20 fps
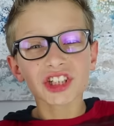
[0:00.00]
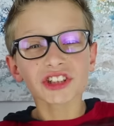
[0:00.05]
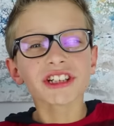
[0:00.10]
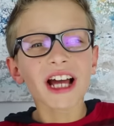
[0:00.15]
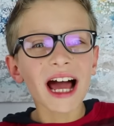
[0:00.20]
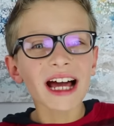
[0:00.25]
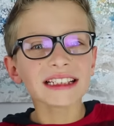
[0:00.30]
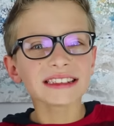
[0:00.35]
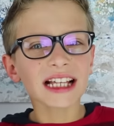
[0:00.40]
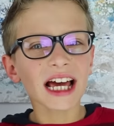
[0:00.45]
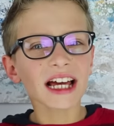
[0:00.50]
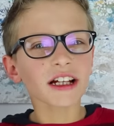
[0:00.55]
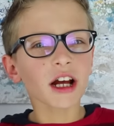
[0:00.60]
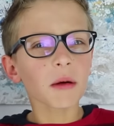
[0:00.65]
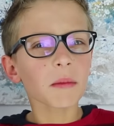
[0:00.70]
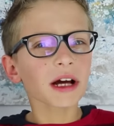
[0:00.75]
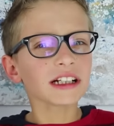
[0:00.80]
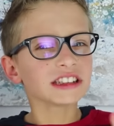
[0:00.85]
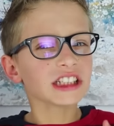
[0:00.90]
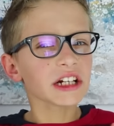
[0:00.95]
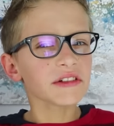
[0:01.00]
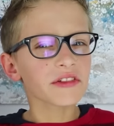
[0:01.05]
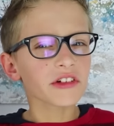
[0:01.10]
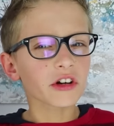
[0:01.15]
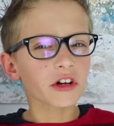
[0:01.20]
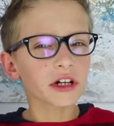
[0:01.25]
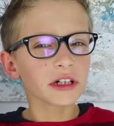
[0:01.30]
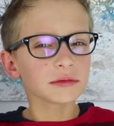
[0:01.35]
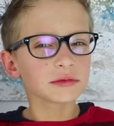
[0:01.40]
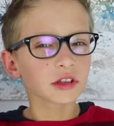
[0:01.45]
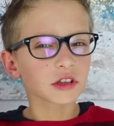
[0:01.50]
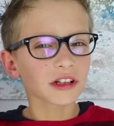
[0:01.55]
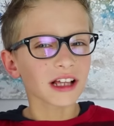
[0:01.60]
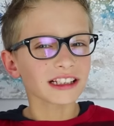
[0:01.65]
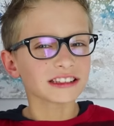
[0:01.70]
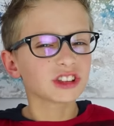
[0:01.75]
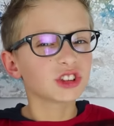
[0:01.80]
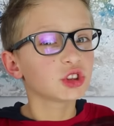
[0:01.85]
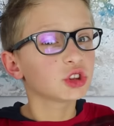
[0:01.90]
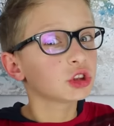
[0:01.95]
So guys, I got my shaving cream, so
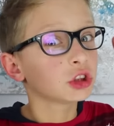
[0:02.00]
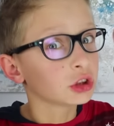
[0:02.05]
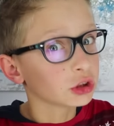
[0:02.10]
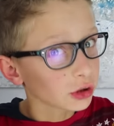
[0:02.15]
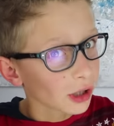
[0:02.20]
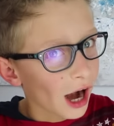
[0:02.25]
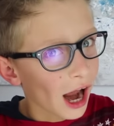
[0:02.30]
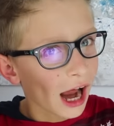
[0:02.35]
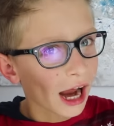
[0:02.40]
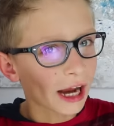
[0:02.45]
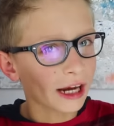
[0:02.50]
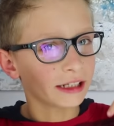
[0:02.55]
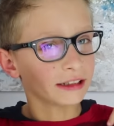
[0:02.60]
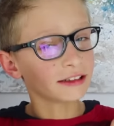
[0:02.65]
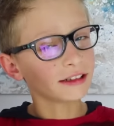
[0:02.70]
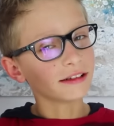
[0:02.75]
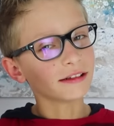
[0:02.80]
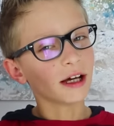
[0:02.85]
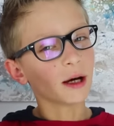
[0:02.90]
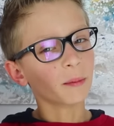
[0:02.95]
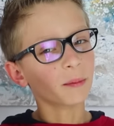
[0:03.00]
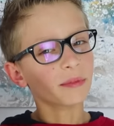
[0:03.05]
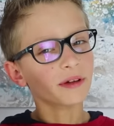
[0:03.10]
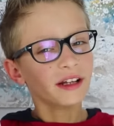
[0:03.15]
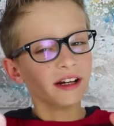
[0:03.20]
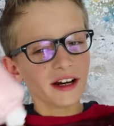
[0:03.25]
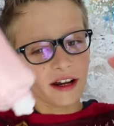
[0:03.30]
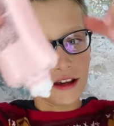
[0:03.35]
let's try to dump it